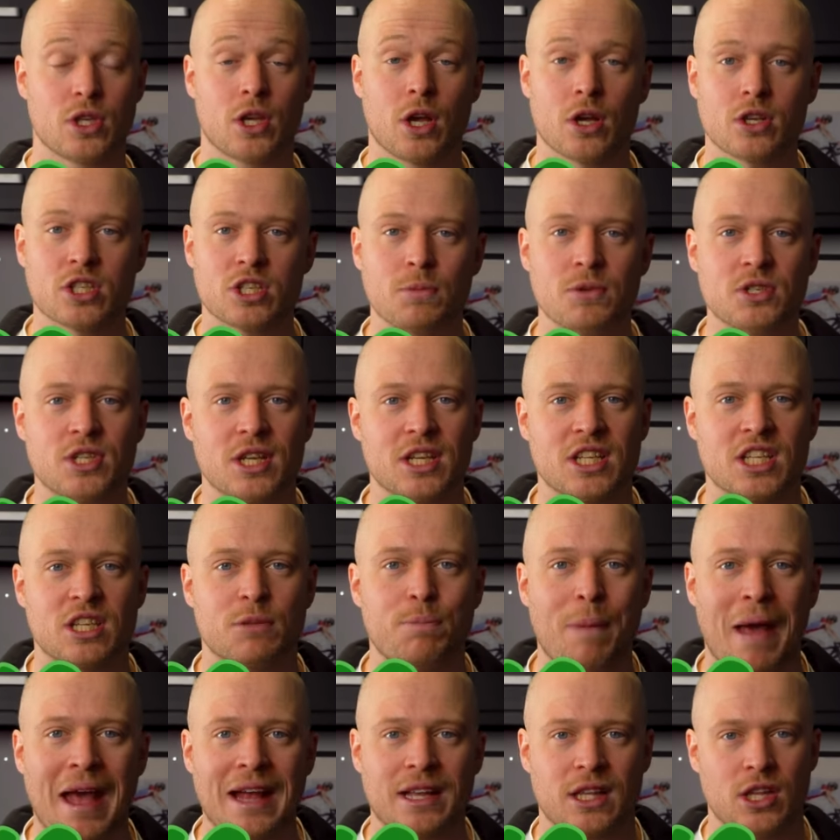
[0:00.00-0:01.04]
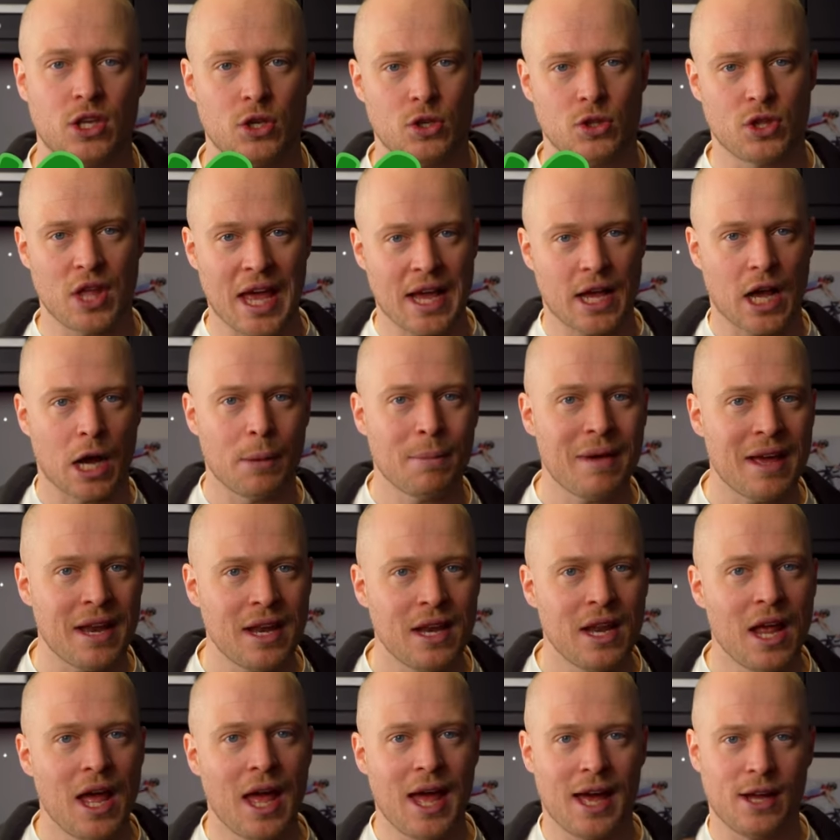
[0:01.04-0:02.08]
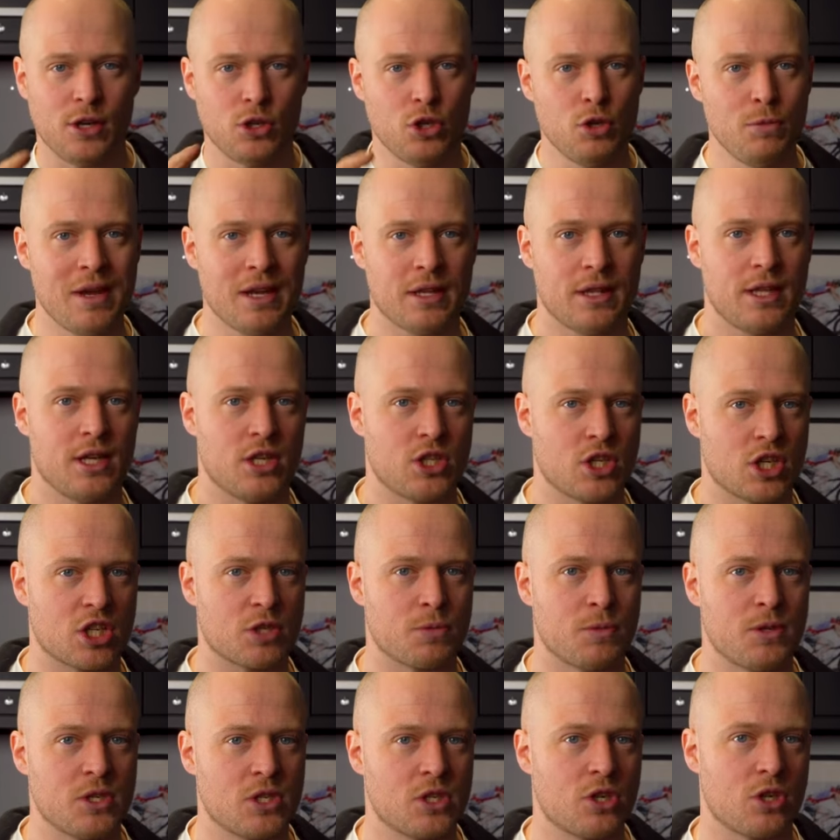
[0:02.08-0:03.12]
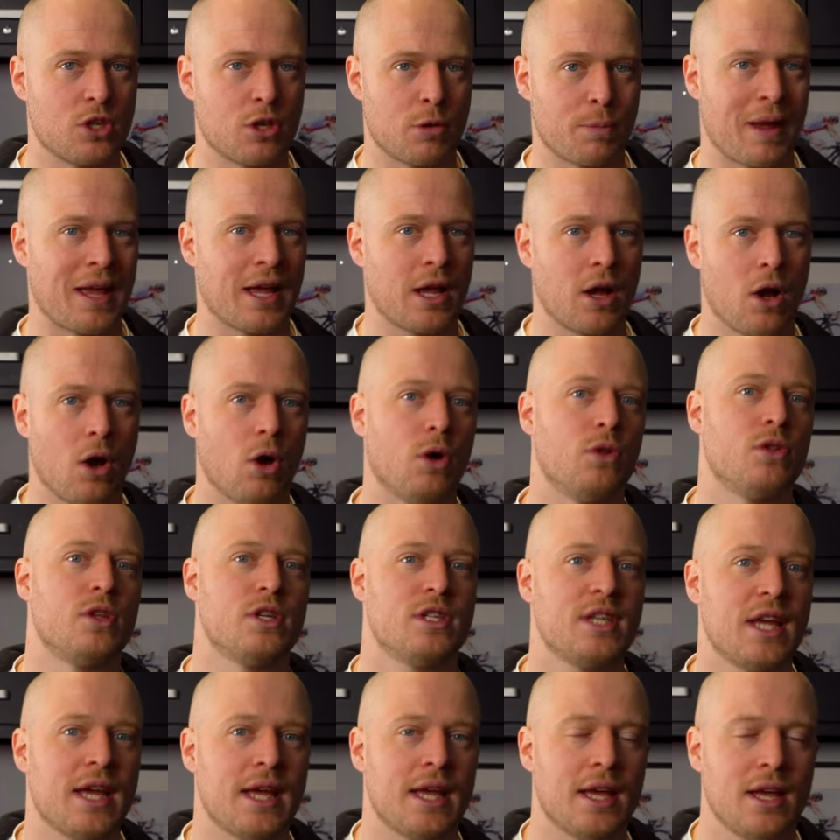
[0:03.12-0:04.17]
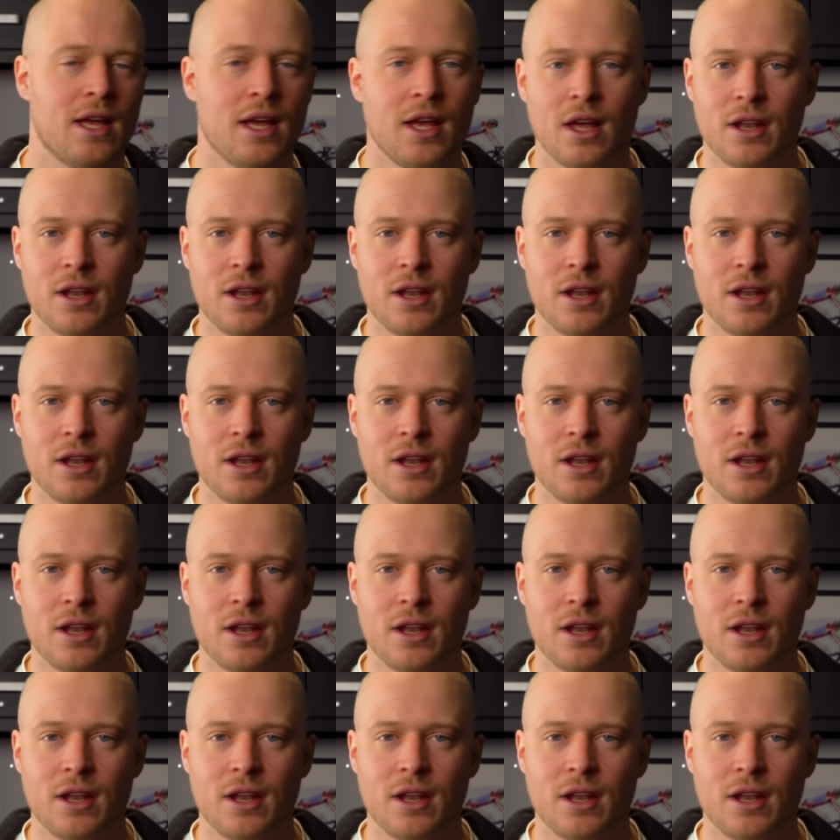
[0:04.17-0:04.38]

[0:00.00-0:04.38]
Customers expect that they come in and you make the adjustments to their bike on the day.